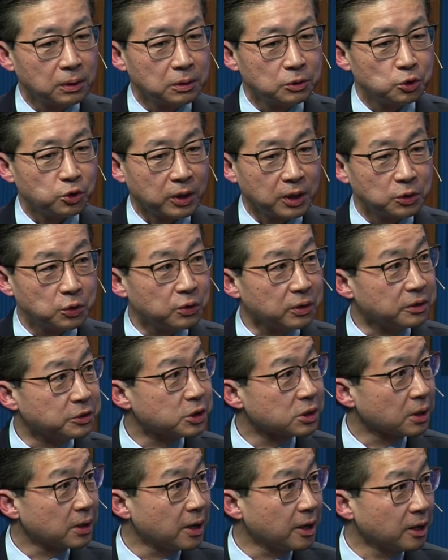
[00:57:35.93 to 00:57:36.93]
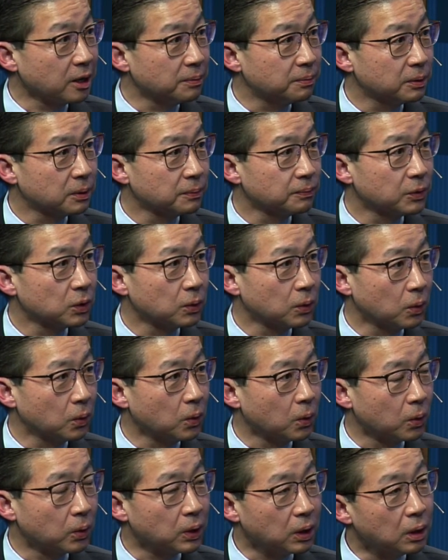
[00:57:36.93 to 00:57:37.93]
try to escape
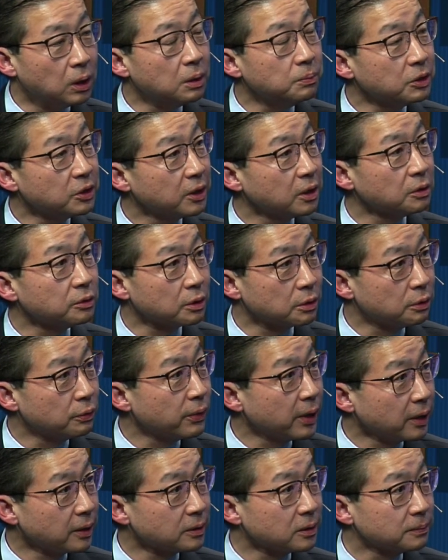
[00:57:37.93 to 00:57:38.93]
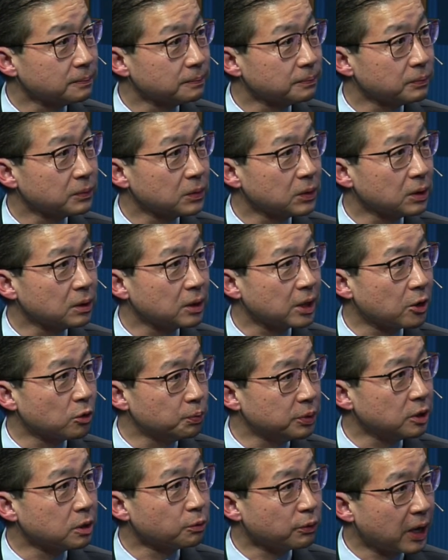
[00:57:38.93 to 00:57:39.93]
or eliminate the threat. That would be
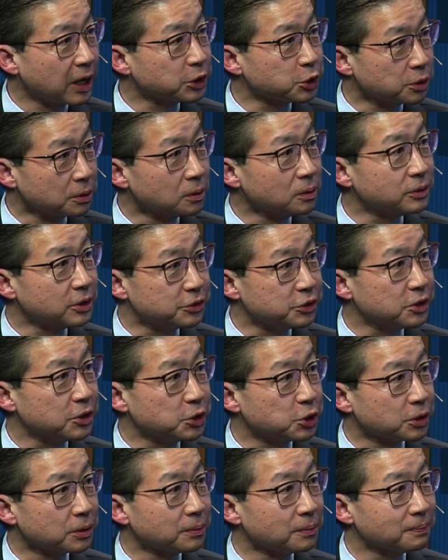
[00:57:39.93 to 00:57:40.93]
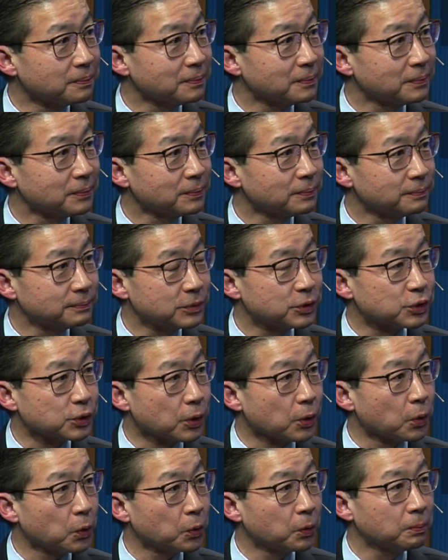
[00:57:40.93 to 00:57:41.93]
the rational decision. Yeah.
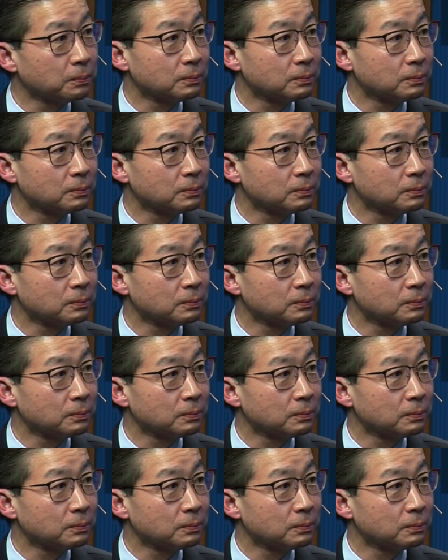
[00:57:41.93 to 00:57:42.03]
So